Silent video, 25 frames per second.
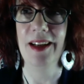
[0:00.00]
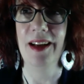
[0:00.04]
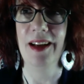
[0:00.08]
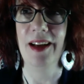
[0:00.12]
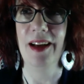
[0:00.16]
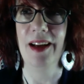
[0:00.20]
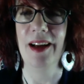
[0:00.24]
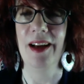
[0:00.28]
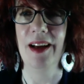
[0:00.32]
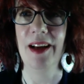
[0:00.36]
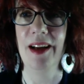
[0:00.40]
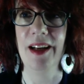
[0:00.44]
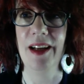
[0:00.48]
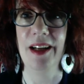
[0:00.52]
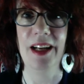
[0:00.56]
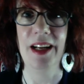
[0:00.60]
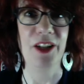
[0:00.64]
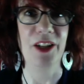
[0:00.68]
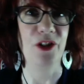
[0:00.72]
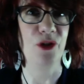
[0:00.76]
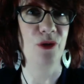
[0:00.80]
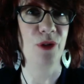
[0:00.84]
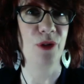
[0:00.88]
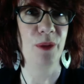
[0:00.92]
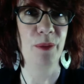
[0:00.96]
And I
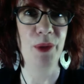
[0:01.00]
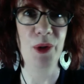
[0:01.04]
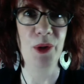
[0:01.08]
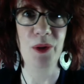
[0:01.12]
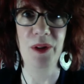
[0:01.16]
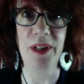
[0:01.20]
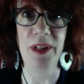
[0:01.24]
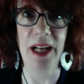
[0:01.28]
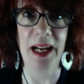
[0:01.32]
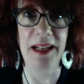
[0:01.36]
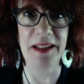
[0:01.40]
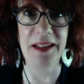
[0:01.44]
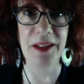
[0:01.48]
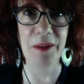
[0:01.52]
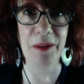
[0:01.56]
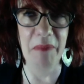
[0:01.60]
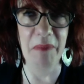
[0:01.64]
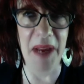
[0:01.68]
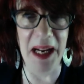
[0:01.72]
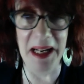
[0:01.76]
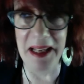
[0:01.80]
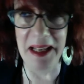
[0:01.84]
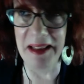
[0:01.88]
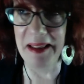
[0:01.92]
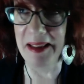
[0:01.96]
attribute that to
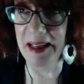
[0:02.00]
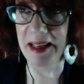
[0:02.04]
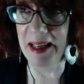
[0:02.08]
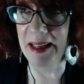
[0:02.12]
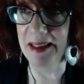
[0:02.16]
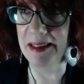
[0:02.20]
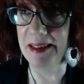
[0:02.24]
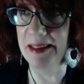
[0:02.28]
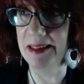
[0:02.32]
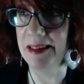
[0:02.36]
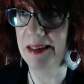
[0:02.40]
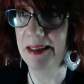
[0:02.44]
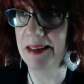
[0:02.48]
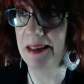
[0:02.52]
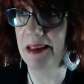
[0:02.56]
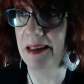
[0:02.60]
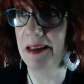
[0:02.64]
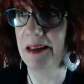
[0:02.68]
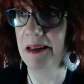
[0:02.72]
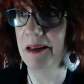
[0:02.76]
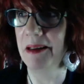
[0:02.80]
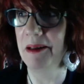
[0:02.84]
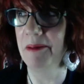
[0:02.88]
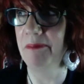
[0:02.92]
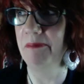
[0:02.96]
many things,
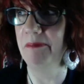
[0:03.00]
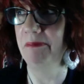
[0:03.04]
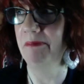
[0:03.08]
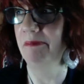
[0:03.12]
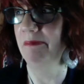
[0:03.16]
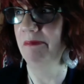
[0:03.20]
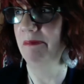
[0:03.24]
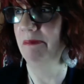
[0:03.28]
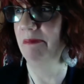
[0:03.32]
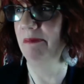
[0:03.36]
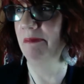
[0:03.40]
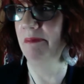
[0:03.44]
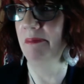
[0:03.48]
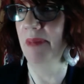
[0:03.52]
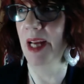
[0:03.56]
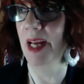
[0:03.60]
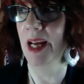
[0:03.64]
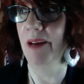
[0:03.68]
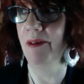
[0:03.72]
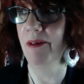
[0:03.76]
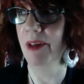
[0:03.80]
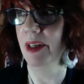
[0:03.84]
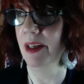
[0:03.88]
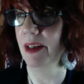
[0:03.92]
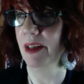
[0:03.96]

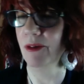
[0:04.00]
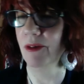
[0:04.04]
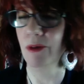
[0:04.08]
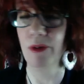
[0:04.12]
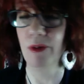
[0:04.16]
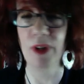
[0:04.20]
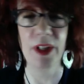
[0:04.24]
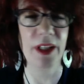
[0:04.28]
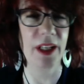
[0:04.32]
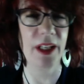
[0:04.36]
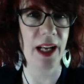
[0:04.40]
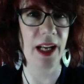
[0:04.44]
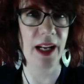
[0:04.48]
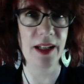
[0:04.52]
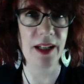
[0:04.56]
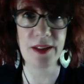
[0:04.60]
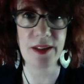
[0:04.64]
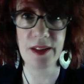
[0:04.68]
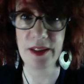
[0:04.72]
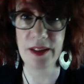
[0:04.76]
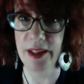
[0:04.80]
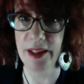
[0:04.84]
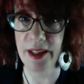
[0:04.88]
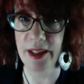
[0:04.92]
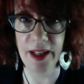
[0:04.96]
having really
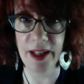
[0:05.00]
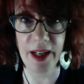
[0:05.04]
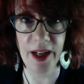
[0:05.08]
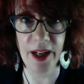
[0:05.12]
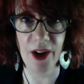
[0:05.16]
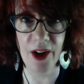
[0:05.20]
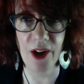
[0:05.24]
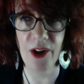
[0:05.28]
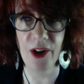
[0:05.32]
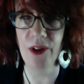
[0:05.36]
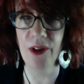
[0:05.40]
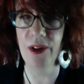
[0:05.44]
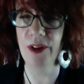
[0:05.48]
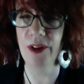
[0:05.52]
excellent care.